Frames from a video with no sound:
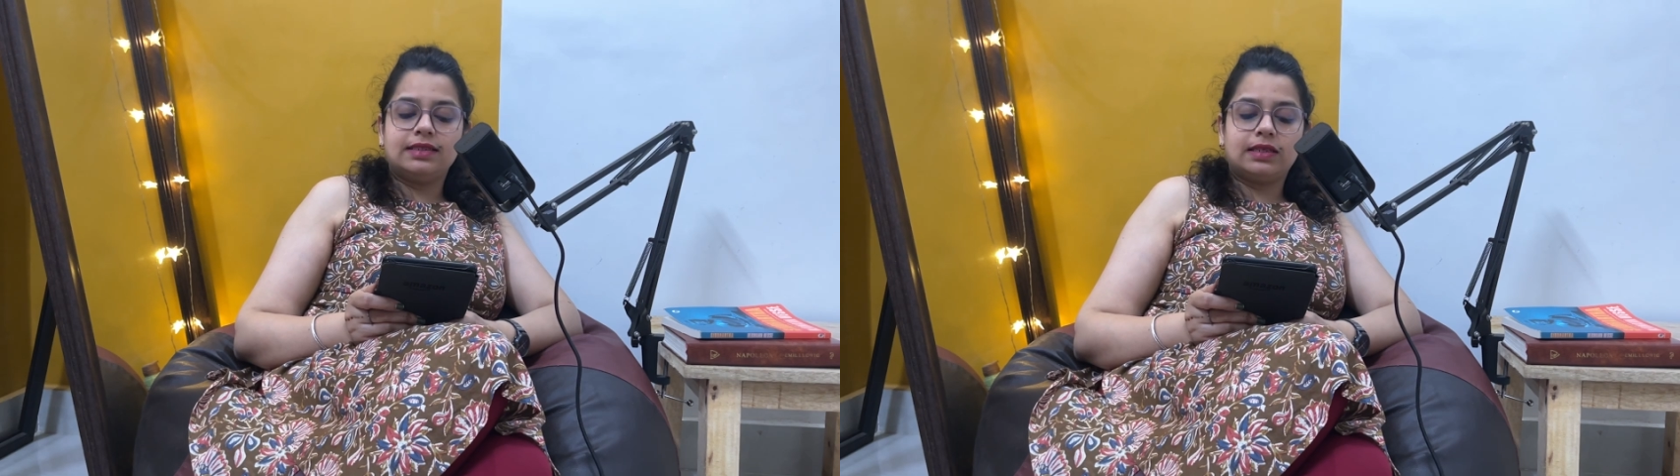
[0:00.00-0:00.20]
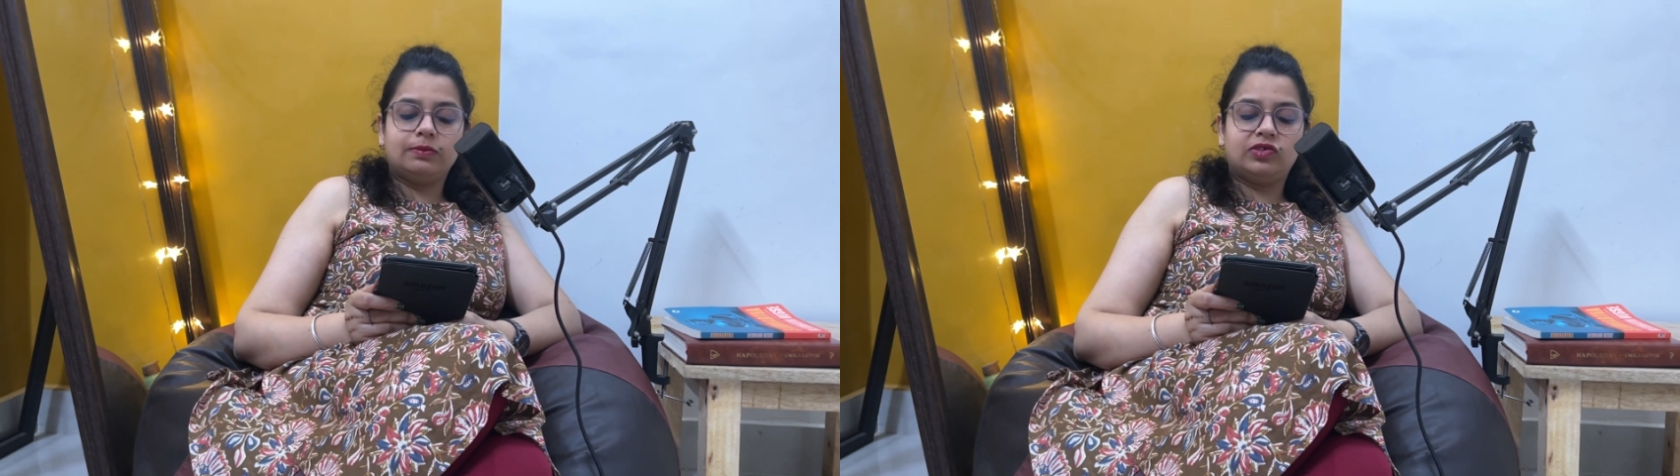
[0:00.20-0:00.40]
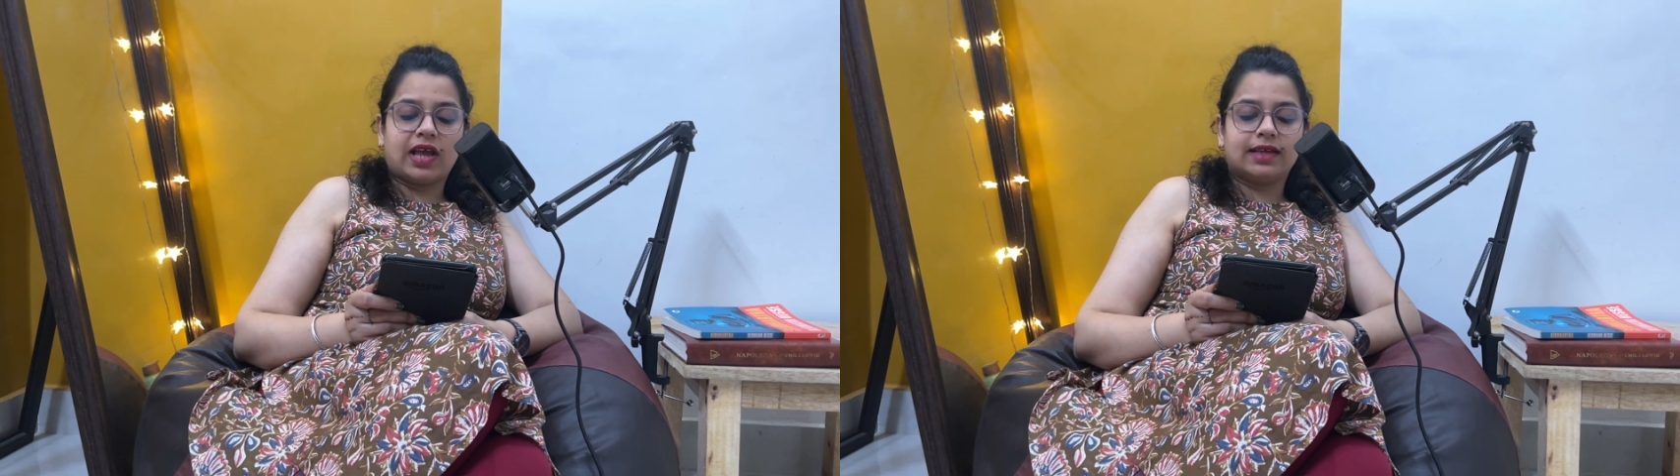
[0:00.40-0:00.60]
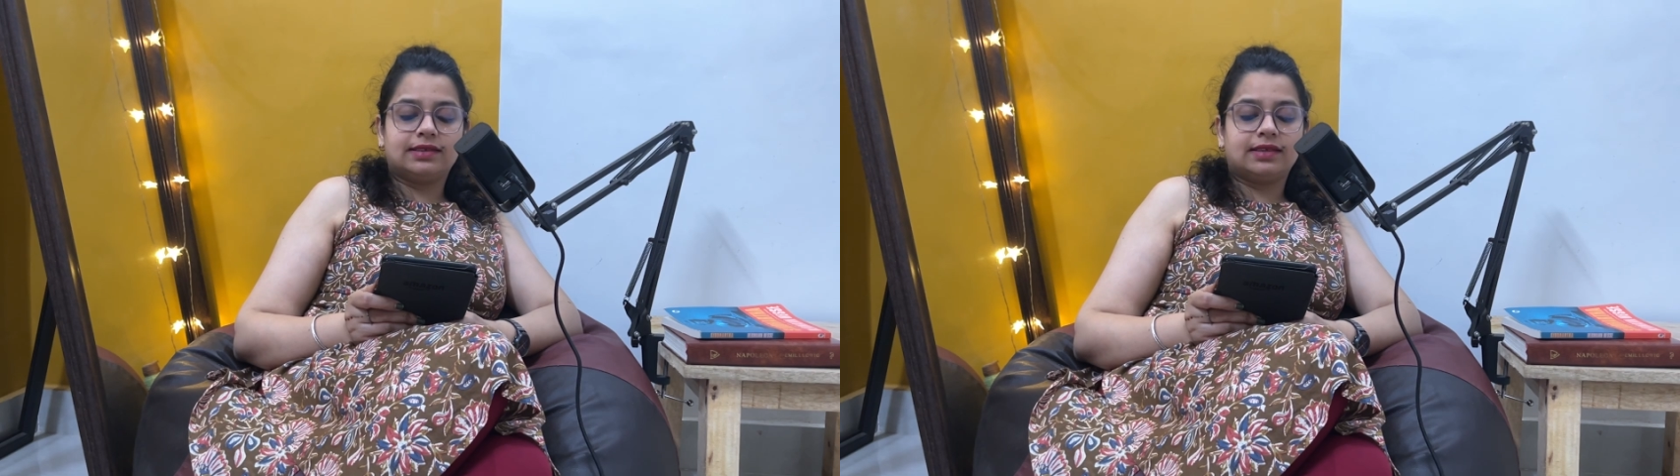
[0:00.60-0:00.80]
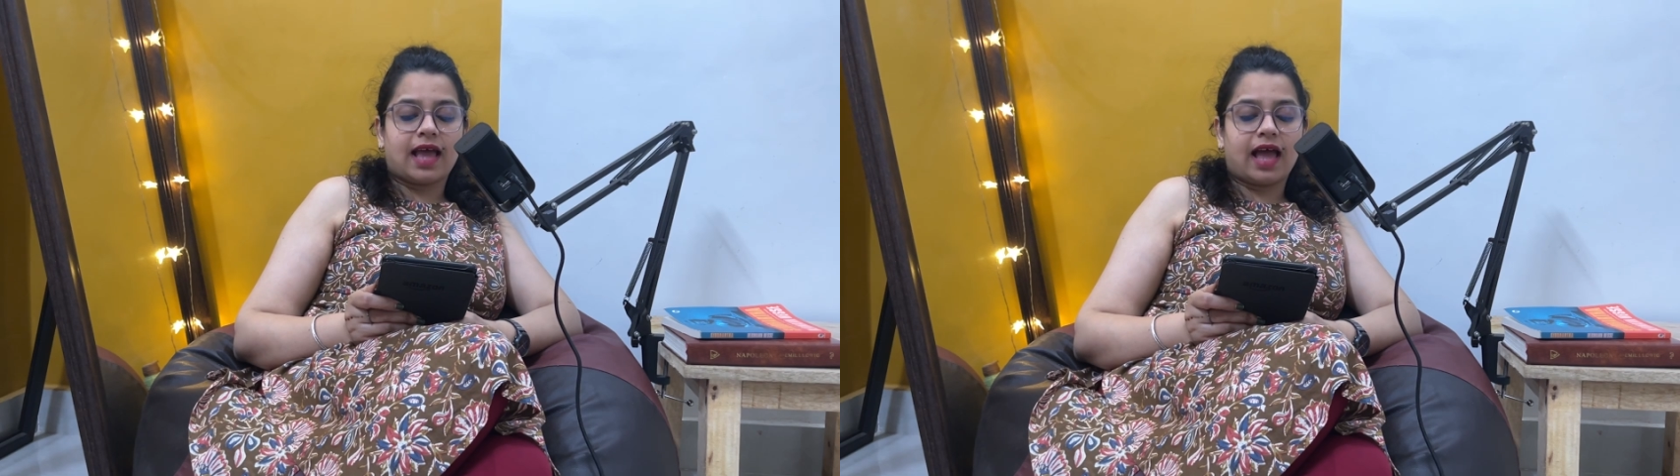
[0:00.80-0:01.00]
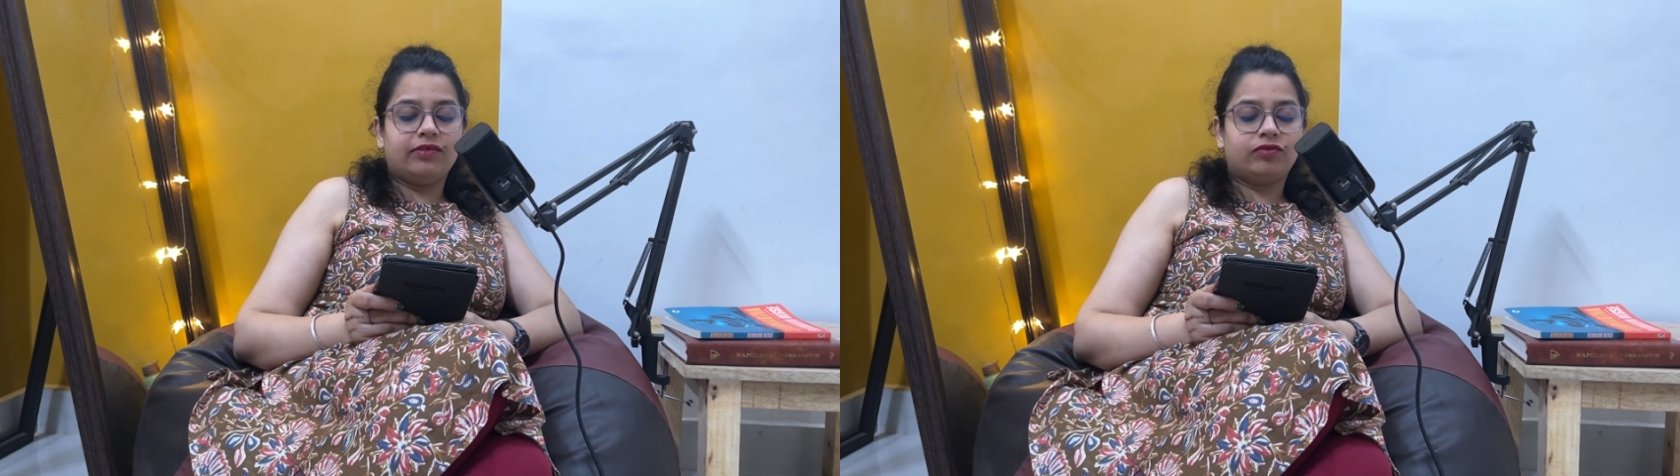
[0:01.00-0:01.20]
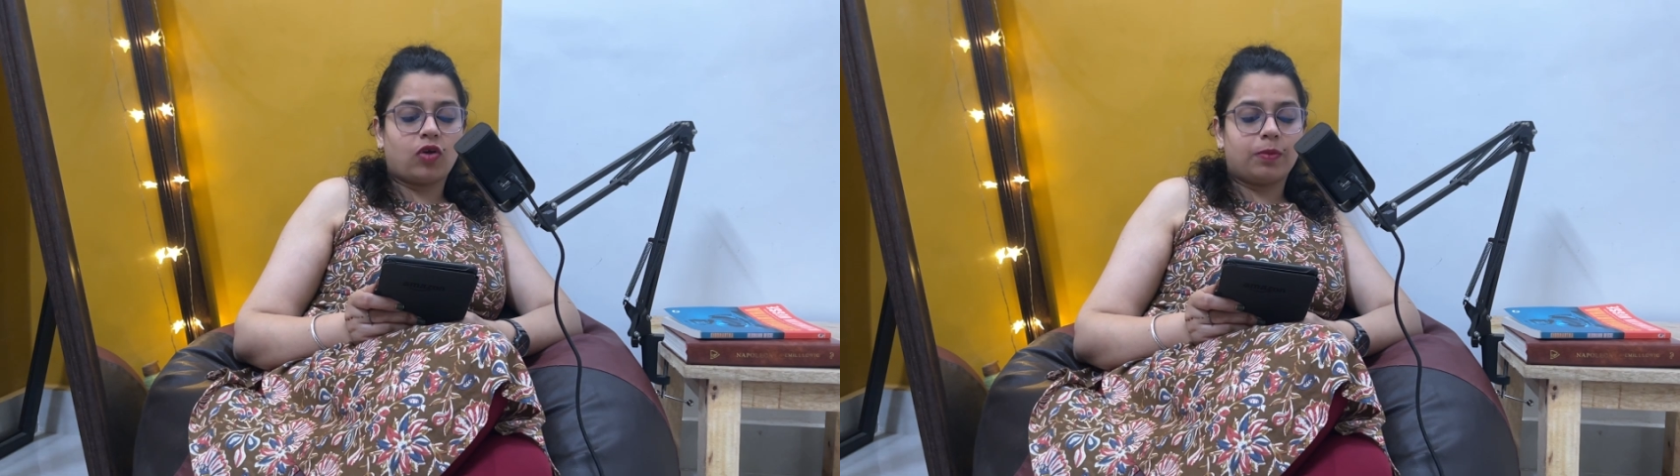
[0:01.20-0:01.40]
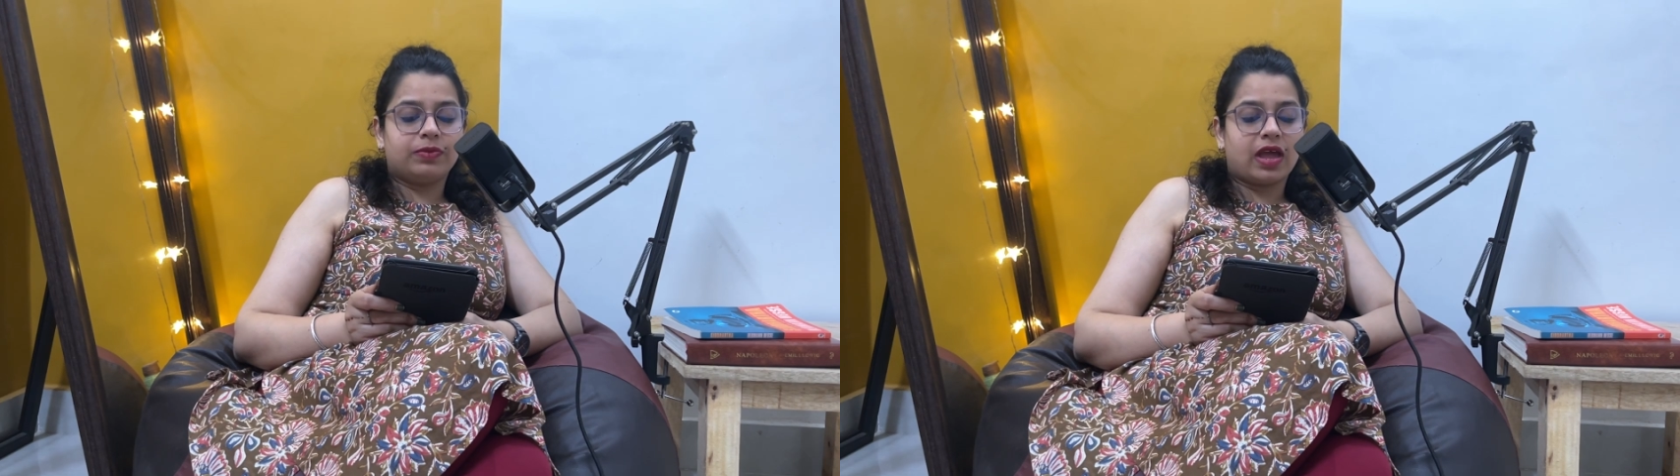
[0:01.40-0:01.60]
subjects and
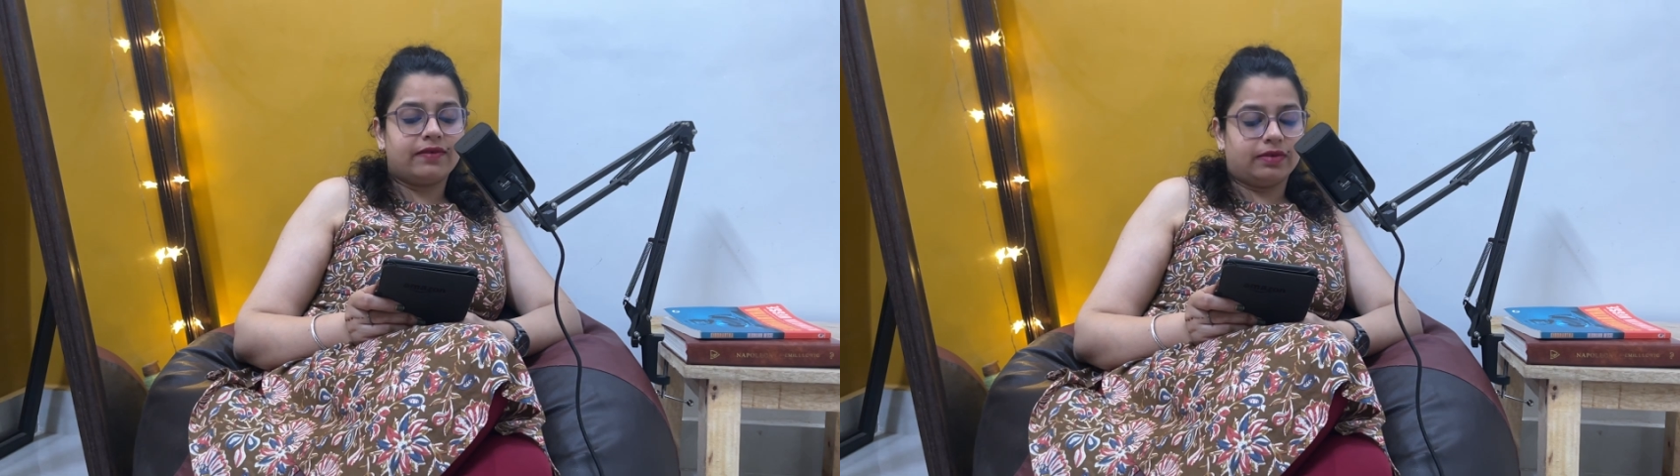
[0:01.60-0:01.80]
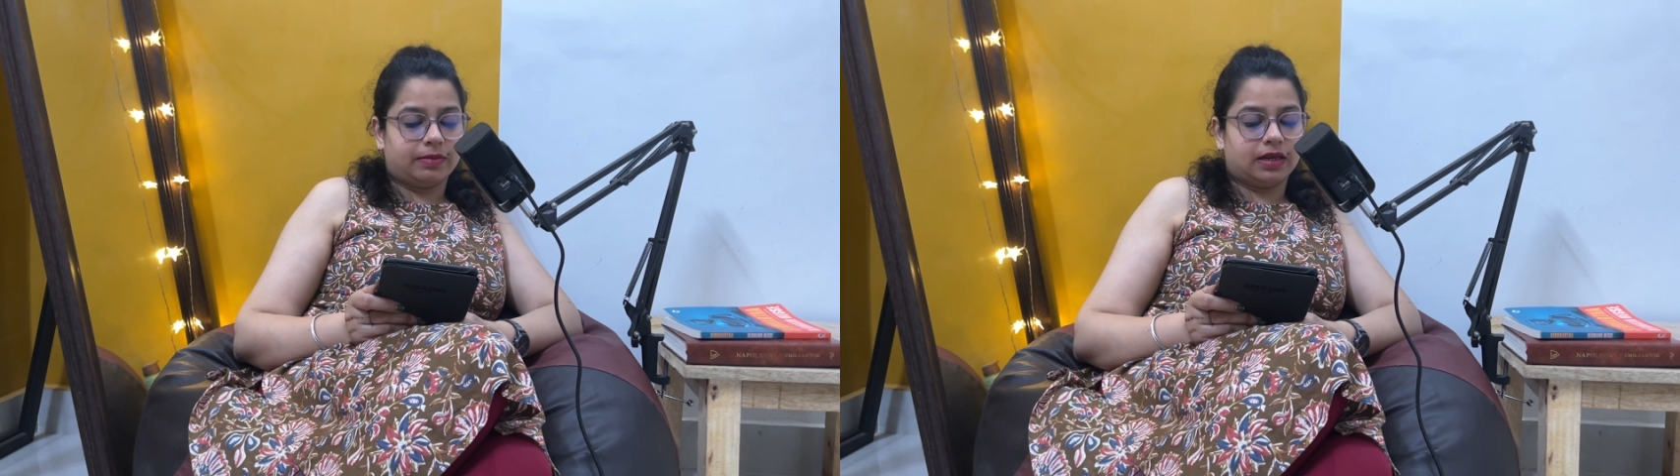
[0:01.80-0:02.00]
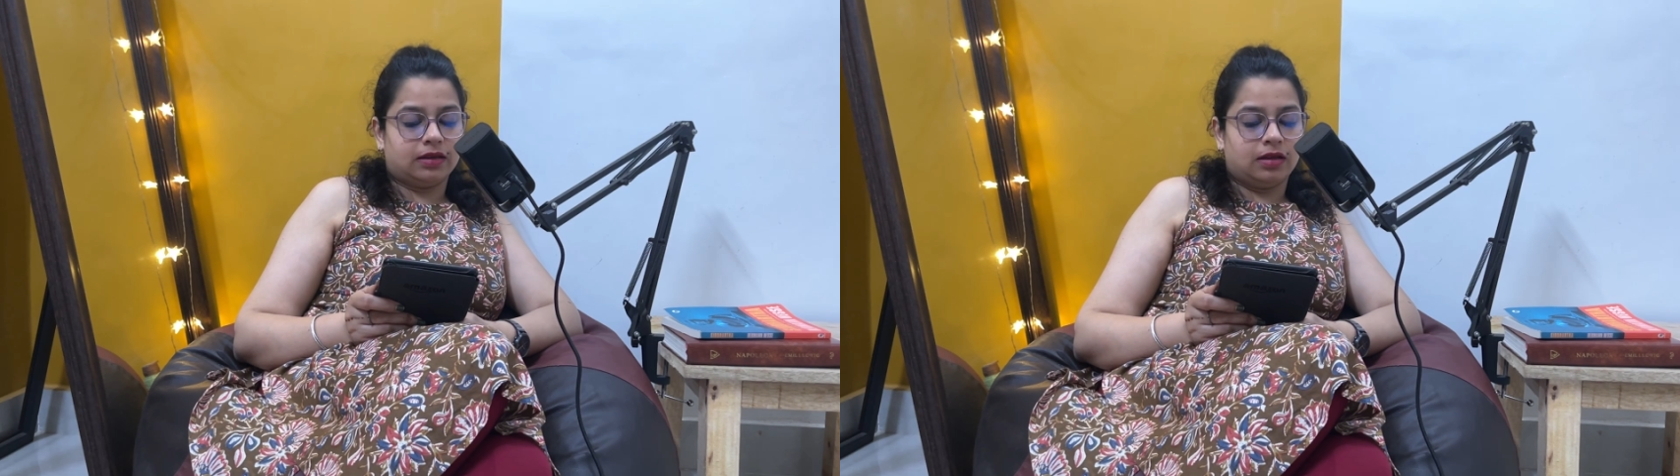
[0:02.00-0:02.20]
from their women.